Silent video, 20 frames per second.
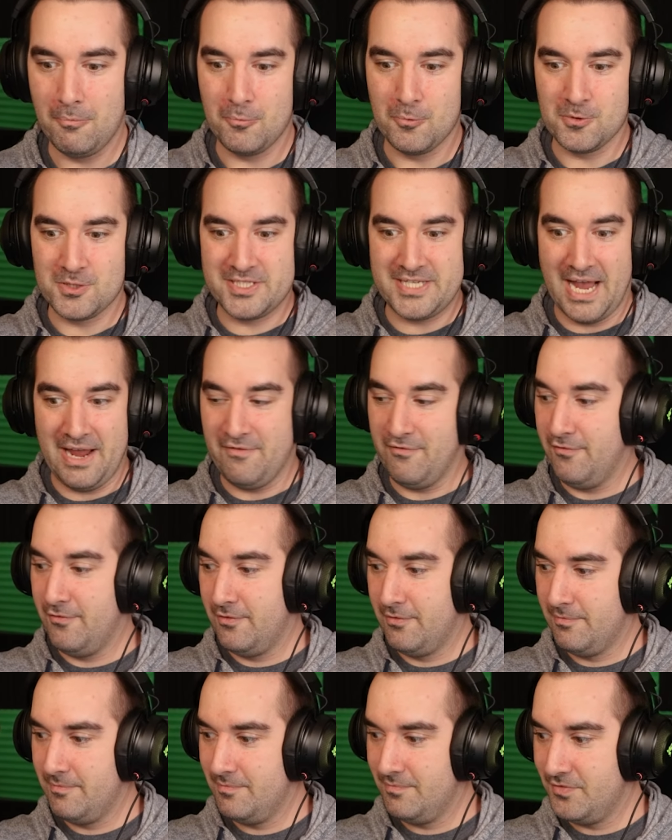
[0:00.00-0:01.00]
We're safe.
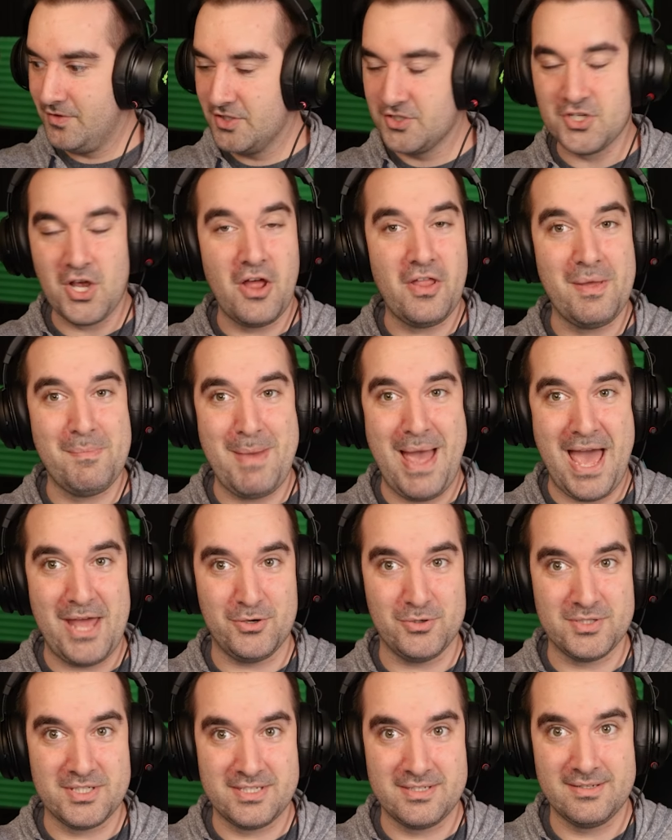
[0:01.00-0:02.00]
That's all that
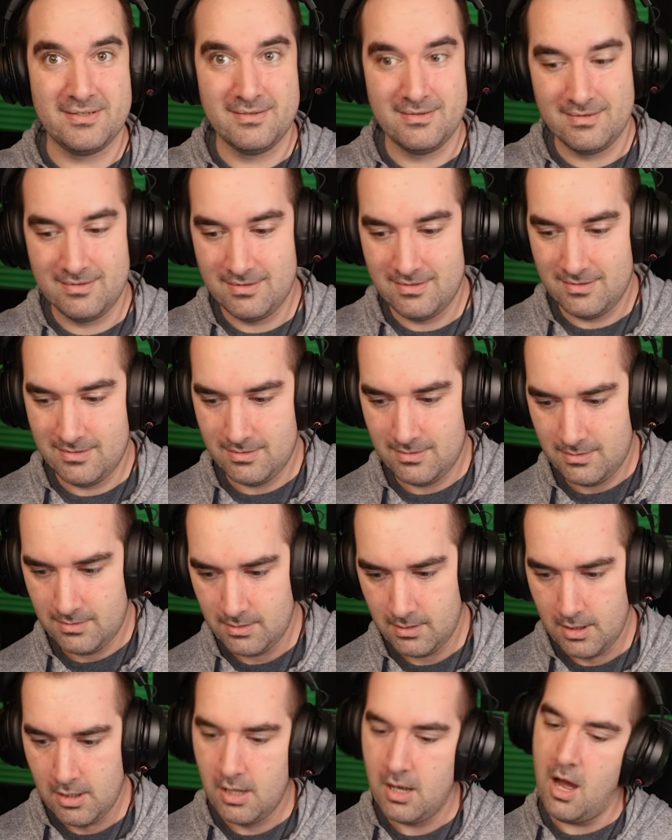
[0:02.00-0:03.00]
matters.
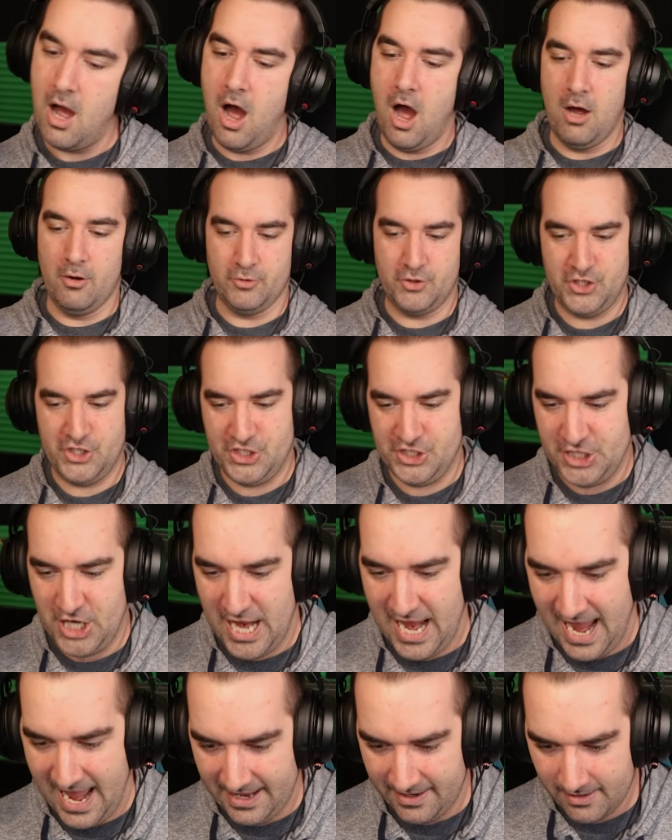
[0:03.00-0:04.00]
Oh,
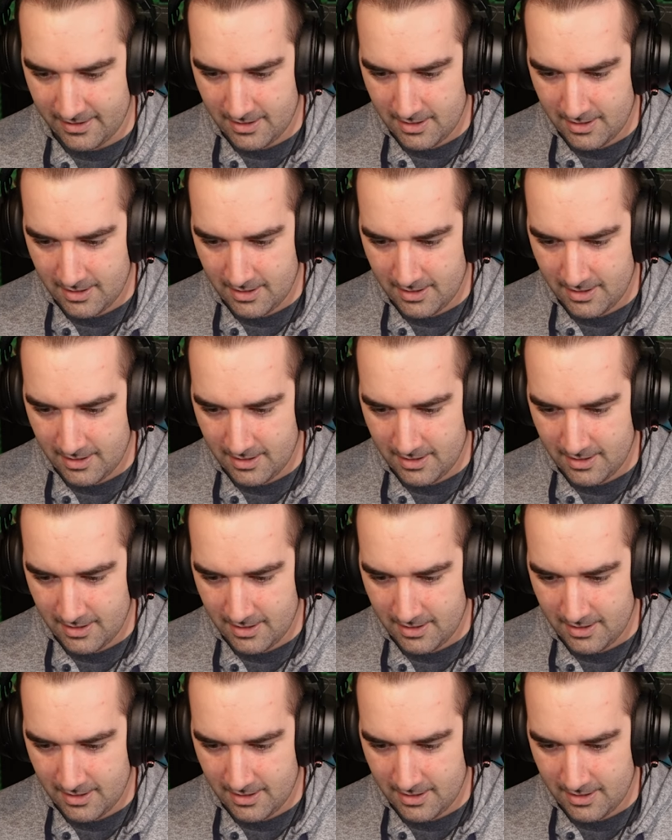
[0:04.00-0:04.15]
shit.